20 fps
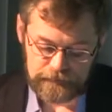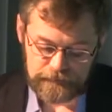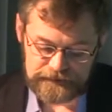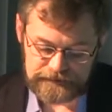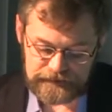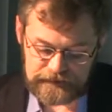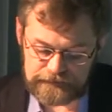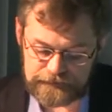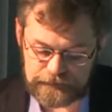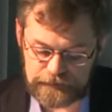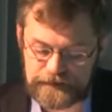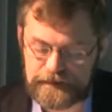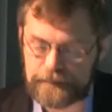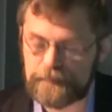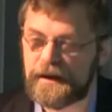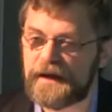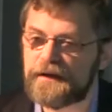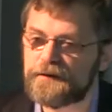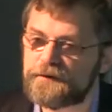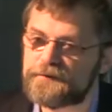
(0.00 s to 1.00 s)
but also the
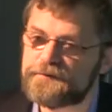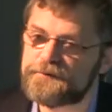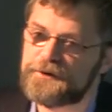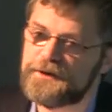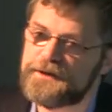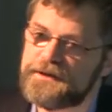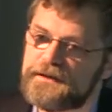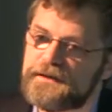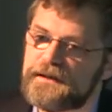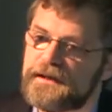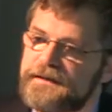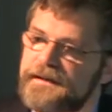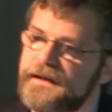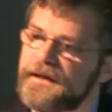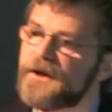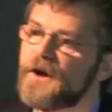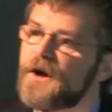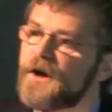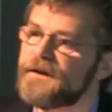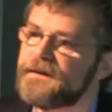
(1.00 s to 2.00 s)
amount of training that
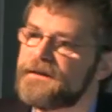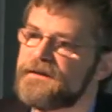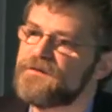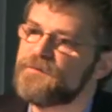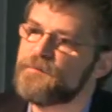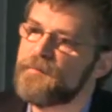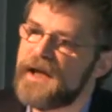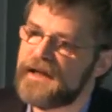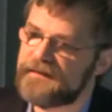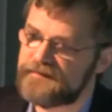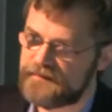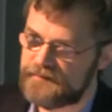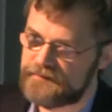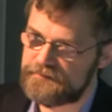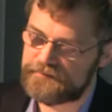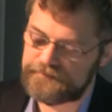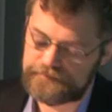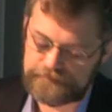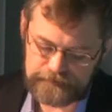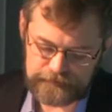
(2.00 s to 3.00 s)
they got is
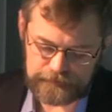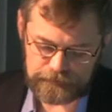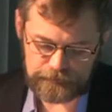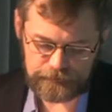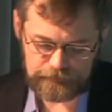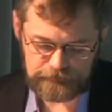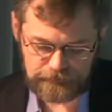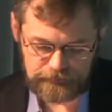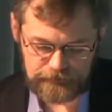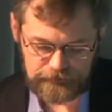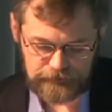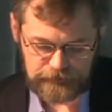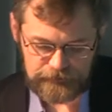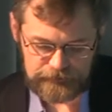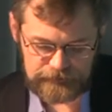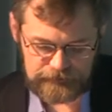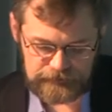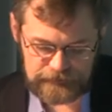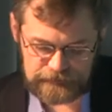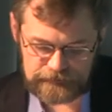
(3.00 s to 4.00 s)
massive. So
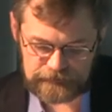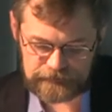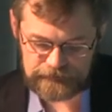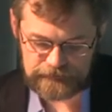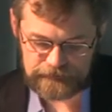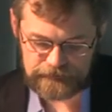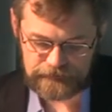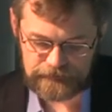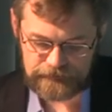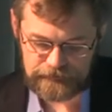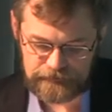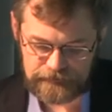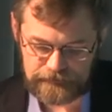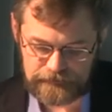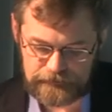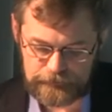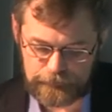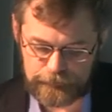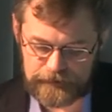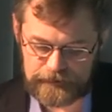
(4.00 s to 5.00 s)
these,
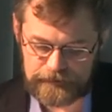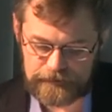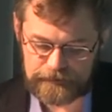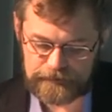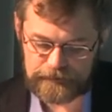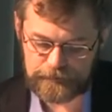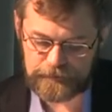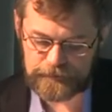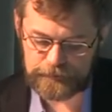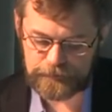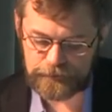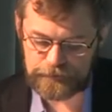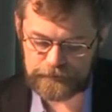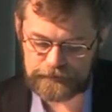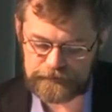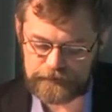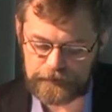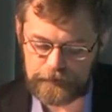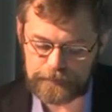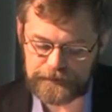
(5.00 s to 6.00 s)
when the
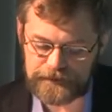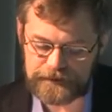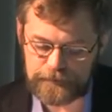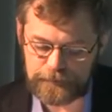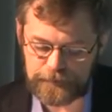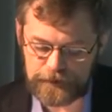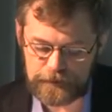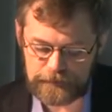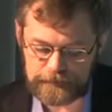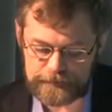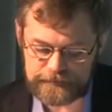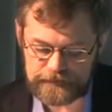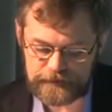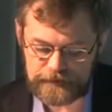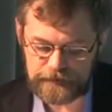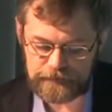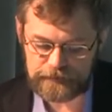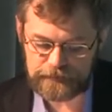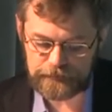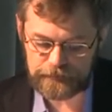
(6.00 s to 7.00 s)
baboons solving the problems
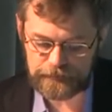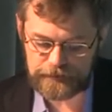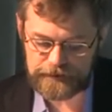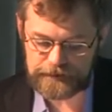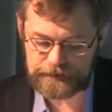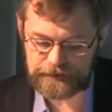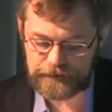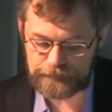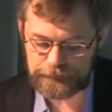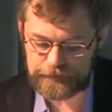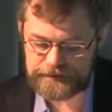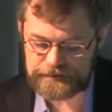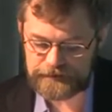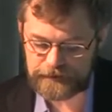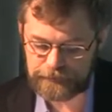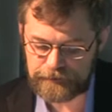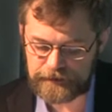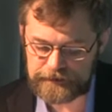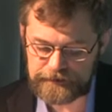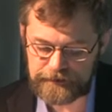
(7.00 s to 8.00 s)
here, so here they reach
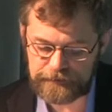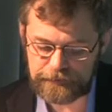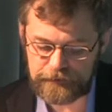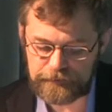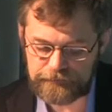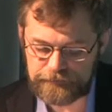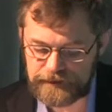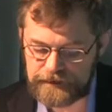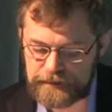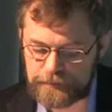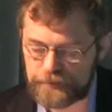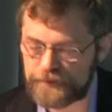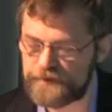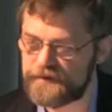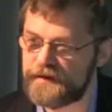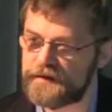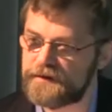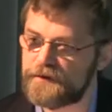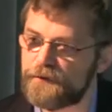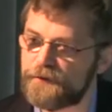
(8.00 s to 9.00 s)
the criteria of
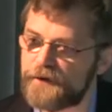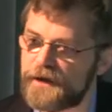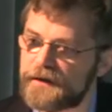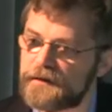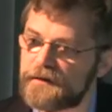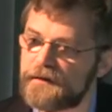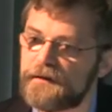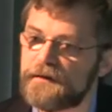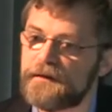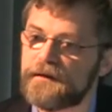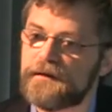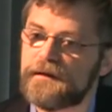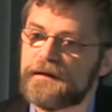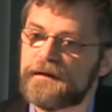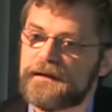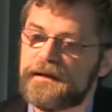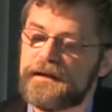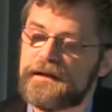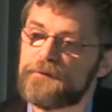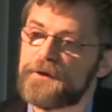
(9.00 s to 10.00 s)
80% correct,
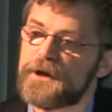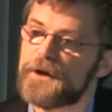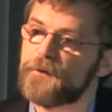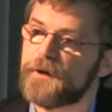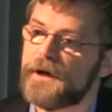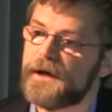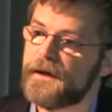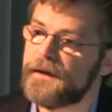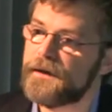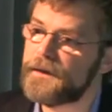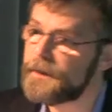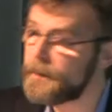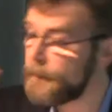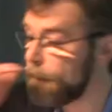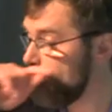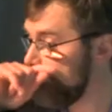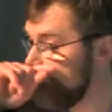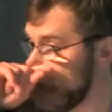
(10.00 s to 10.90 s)
they required